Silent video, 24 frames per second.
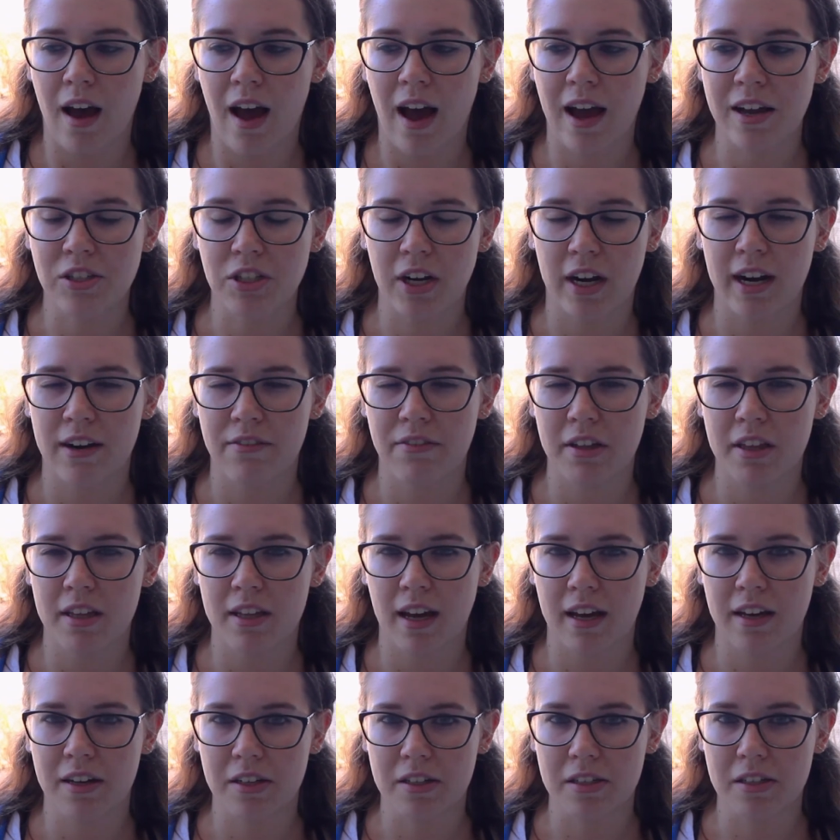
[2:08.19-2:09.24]
I tried
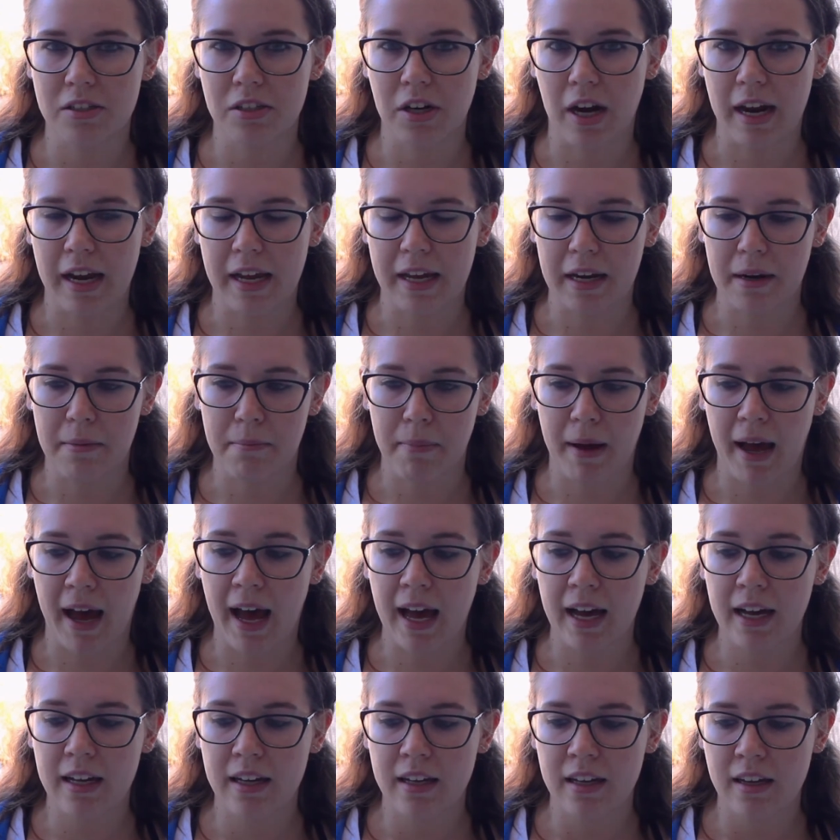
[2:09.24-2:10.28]
everything I could to try and get him
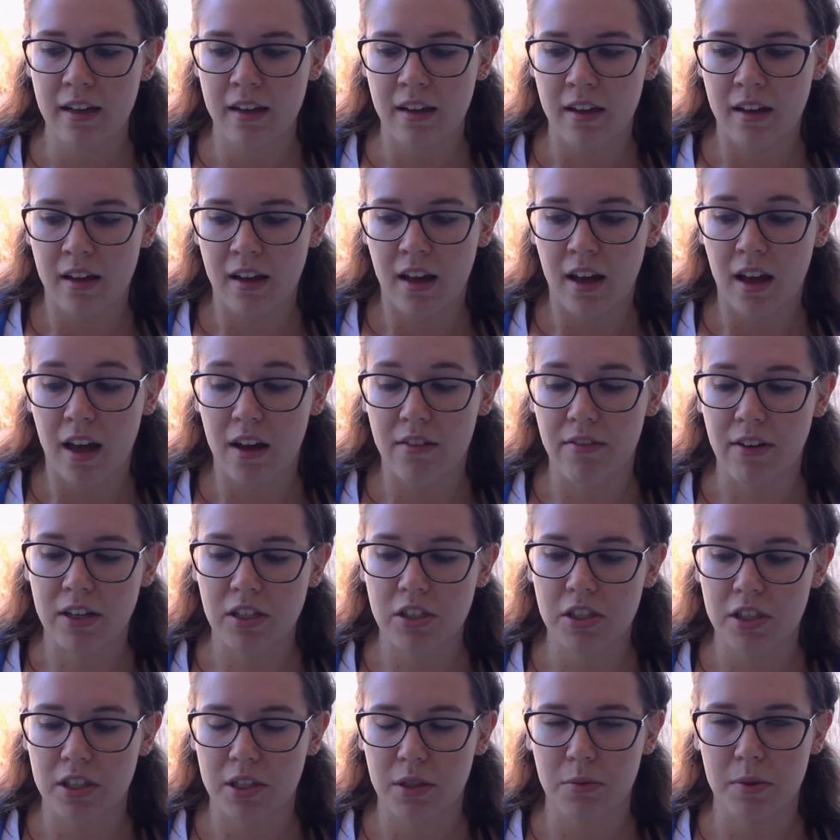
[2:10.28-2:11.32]
back.
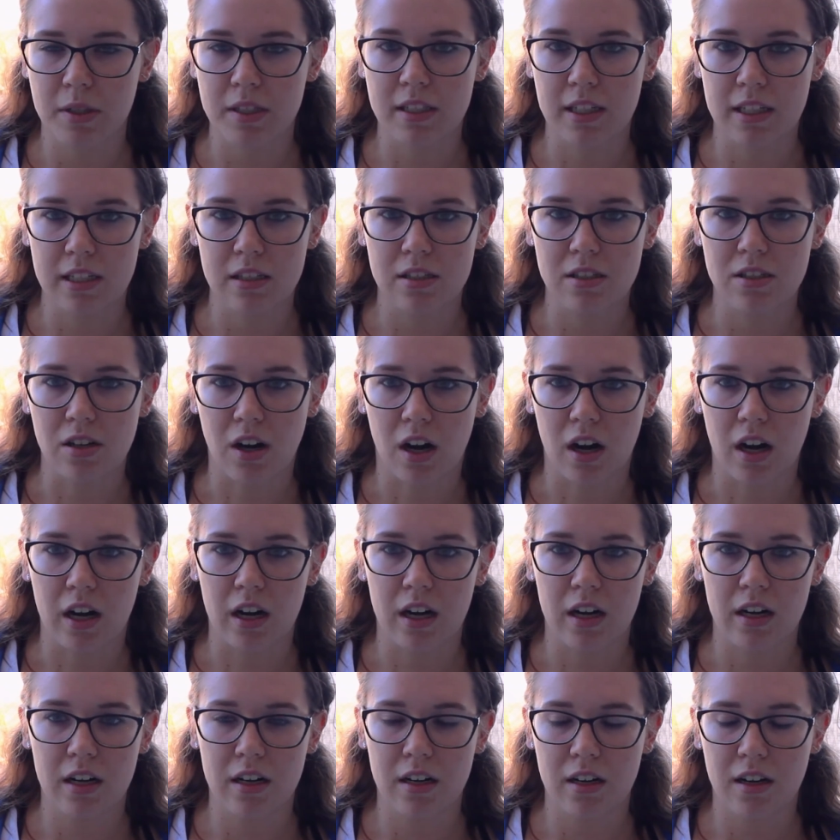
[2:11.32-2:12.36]
Eventually, we did
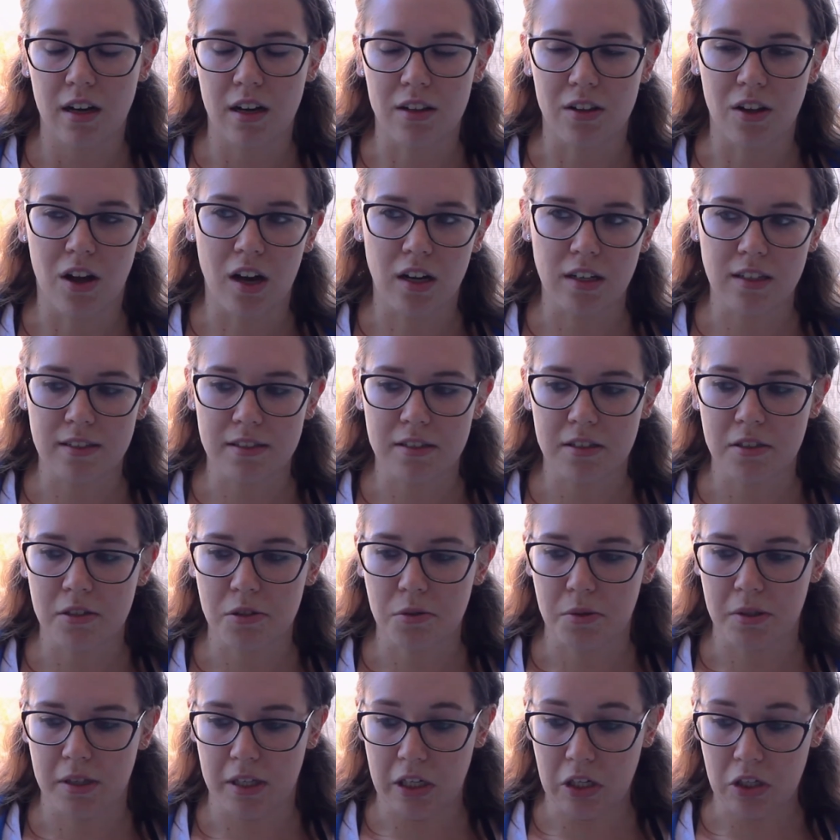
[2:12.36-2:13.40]
start a
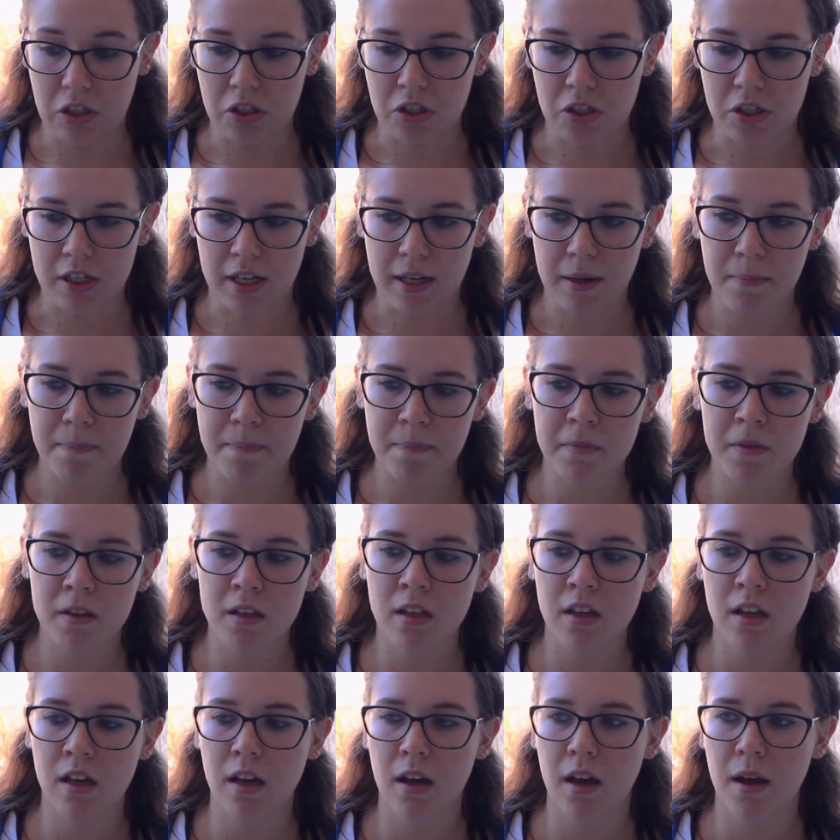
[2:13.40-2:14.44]
long-distance relationship,
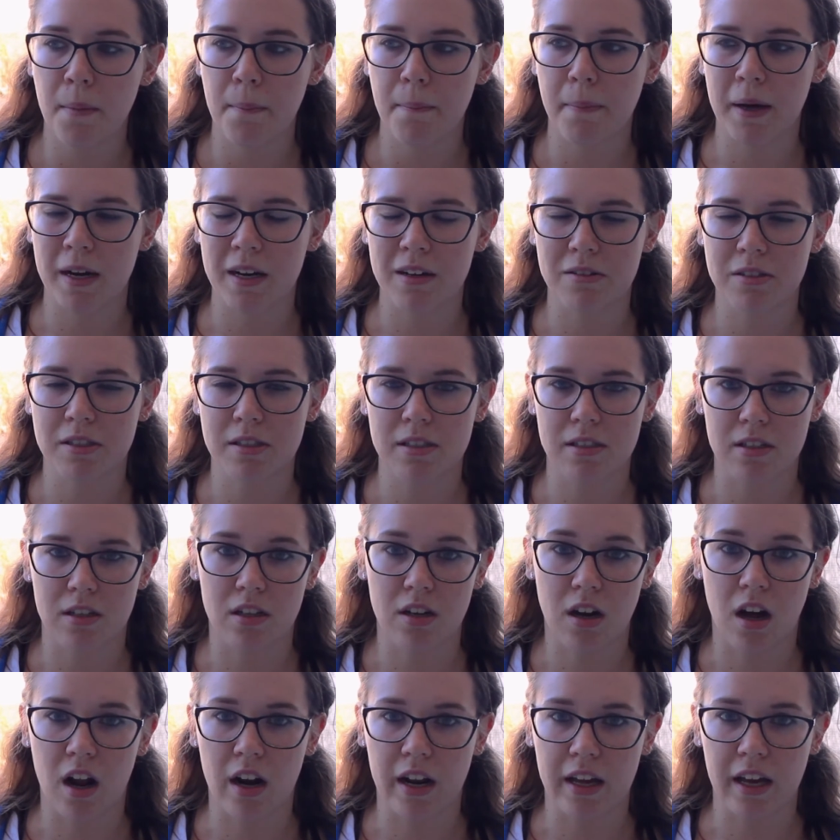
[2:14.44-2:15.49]
but it was still
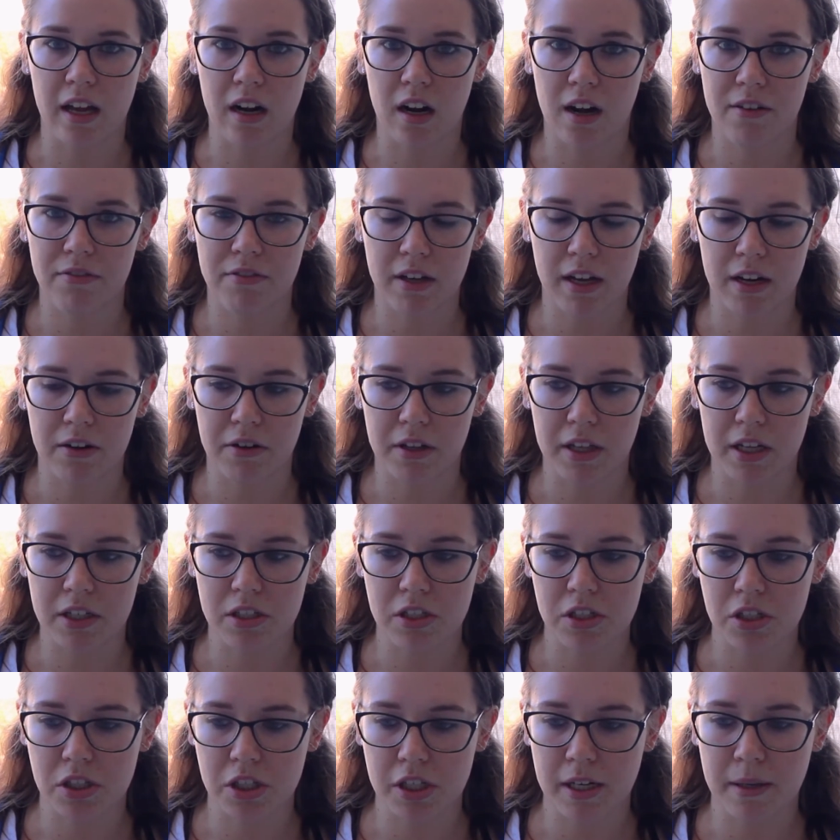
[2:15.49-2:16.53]
an on-again, off-again
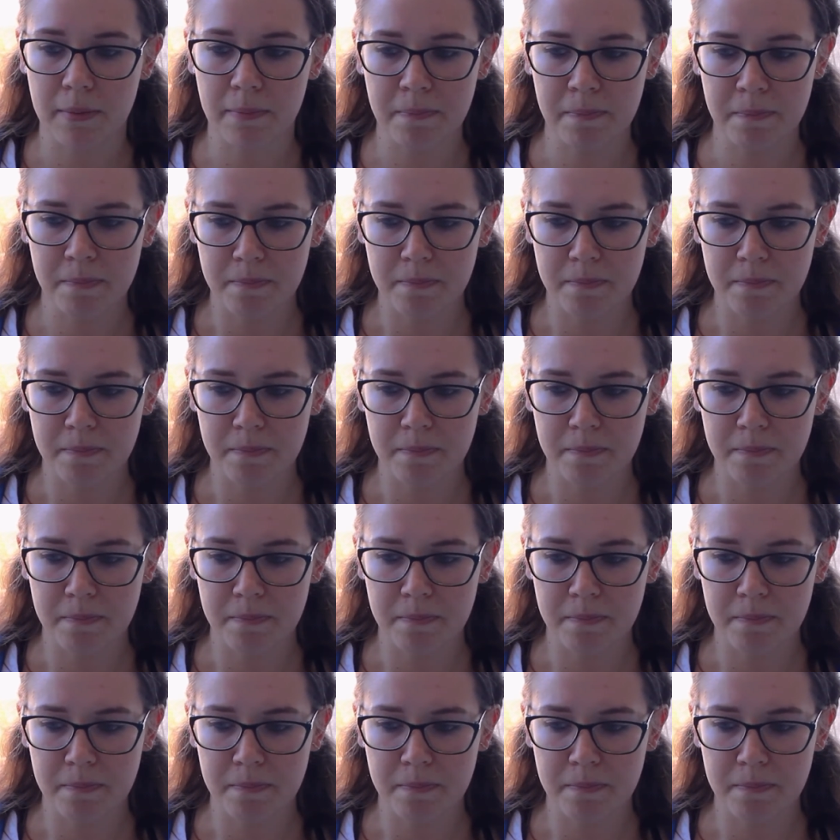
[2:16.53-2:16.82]
relationship.